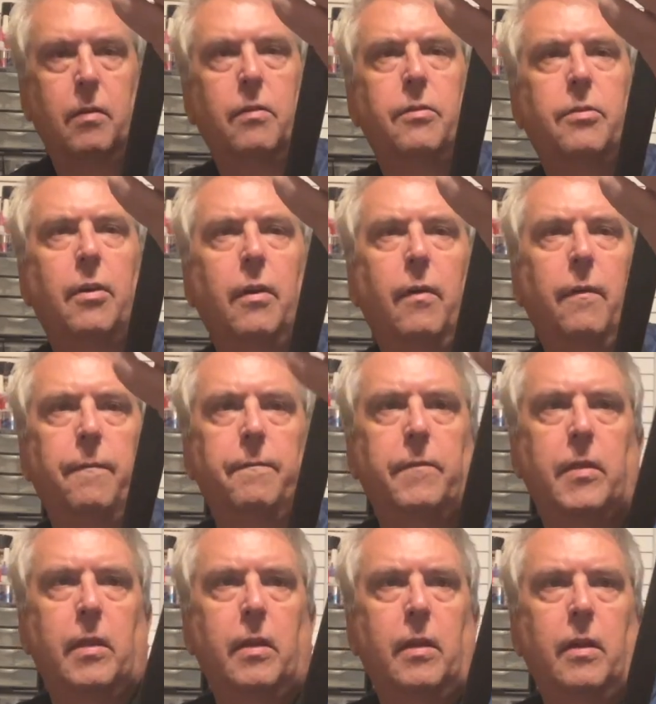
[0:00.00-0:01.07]
So,
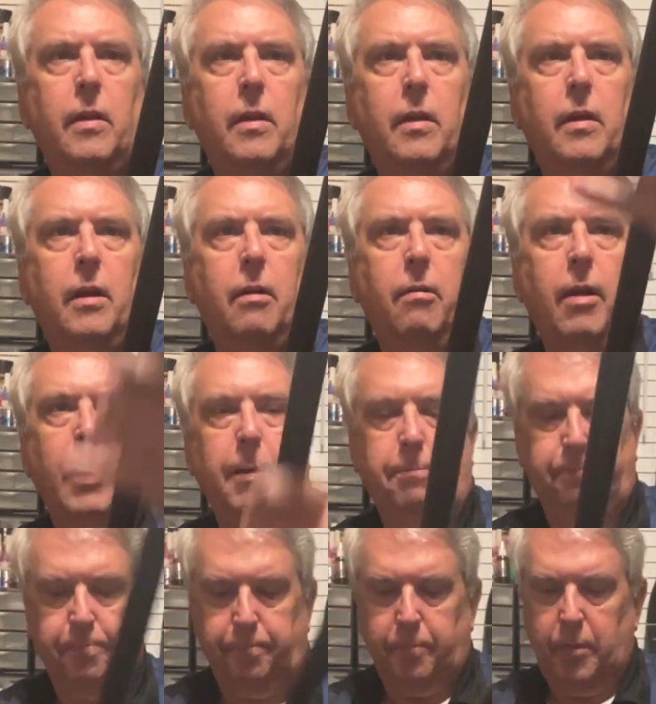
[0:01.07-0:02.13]
all right,
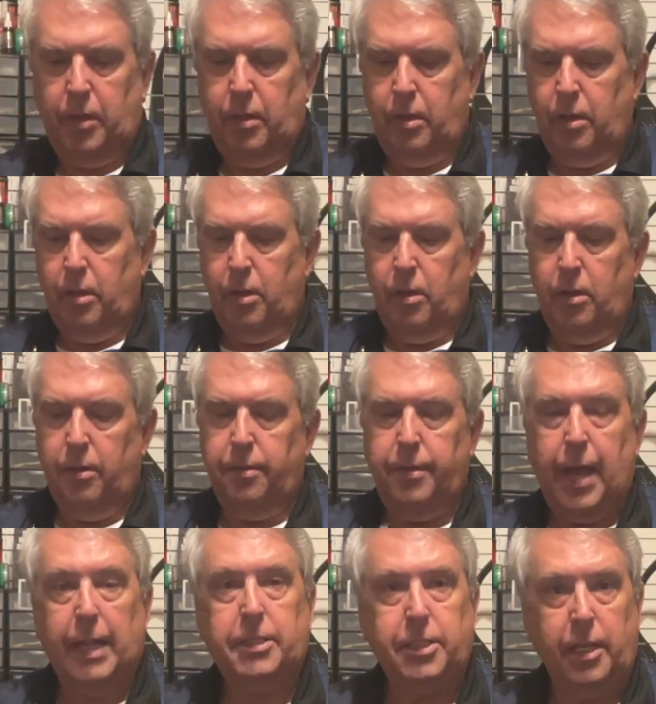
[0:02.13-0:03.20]

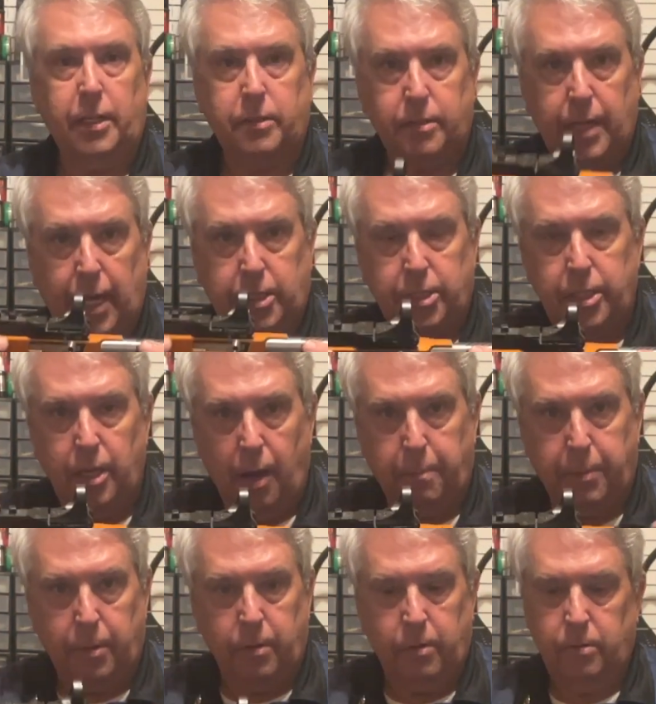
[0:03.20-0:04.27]
that's it. That's the
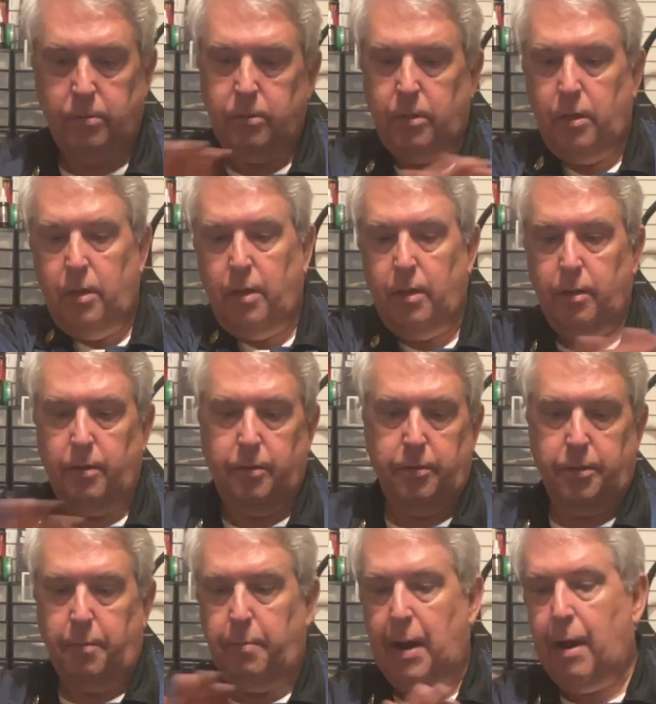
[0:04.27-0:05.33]
upper,
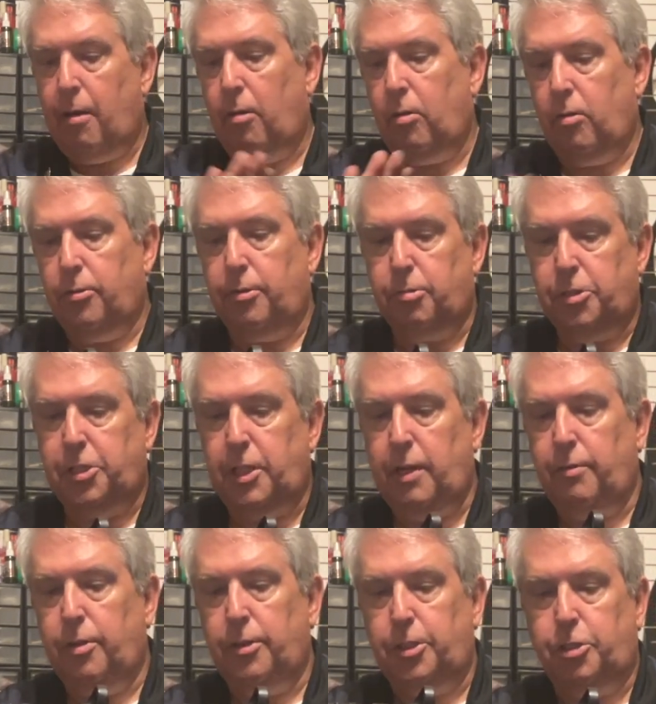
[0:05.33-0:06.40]
the barrel, the
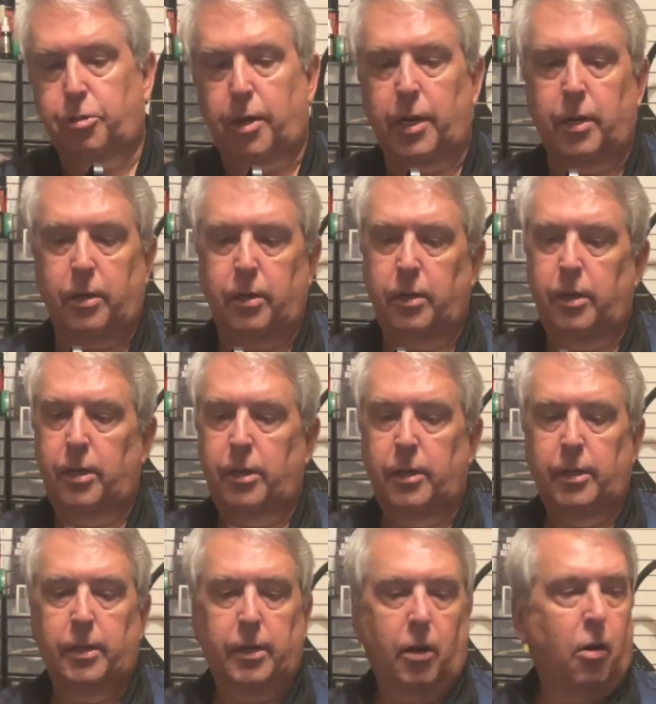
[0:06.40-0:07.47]
receiver, the trigger,
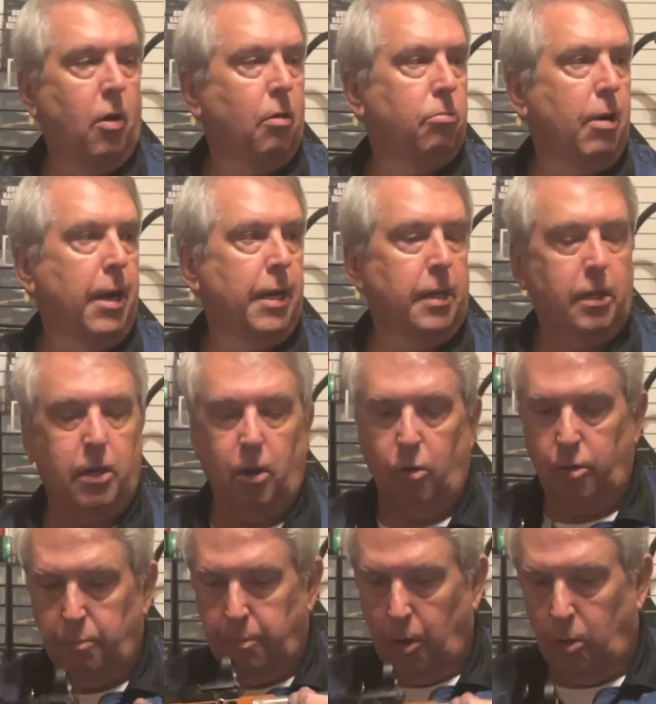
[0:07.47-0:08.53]
all ready to go.
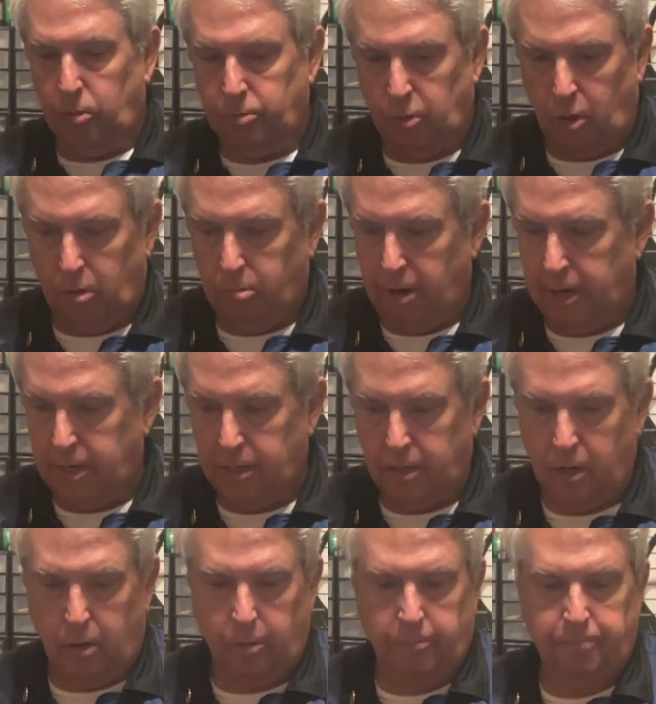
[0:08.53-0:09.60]
The bolt, all ready to
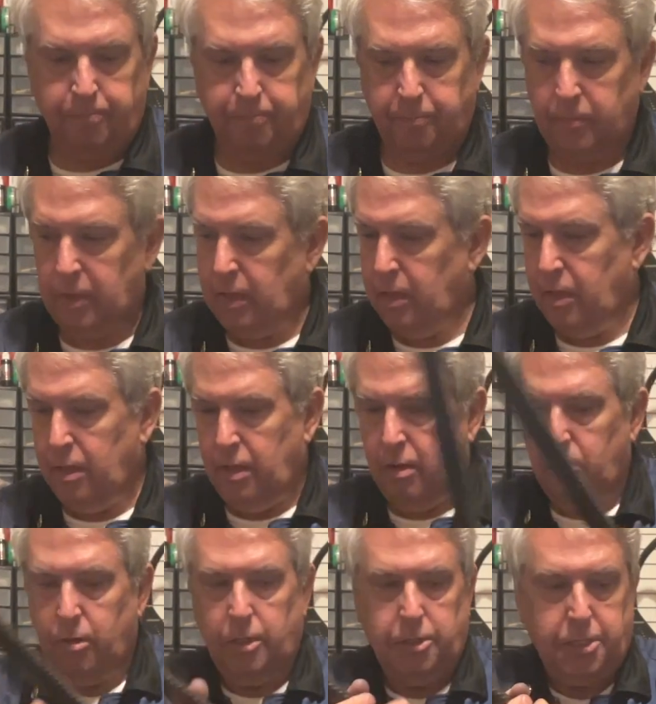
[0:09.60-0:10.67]
go.
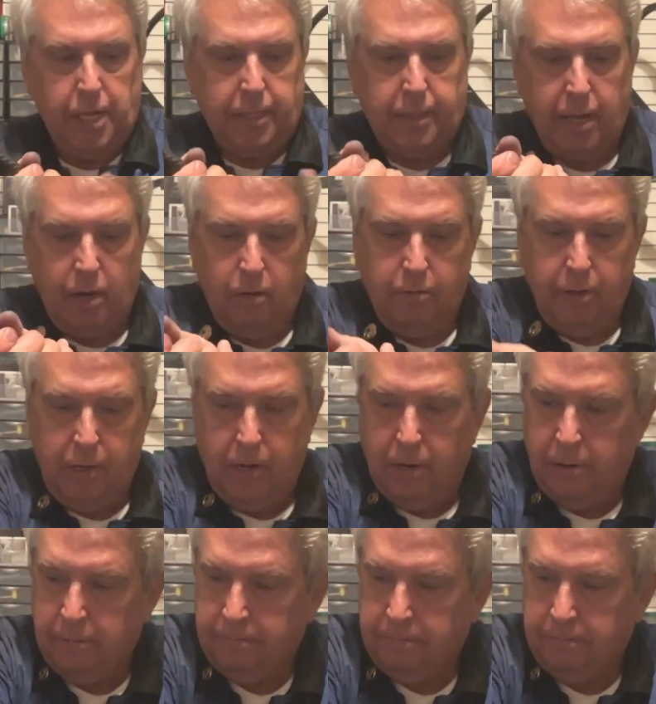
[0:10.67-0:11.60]
I'm going to set that over here.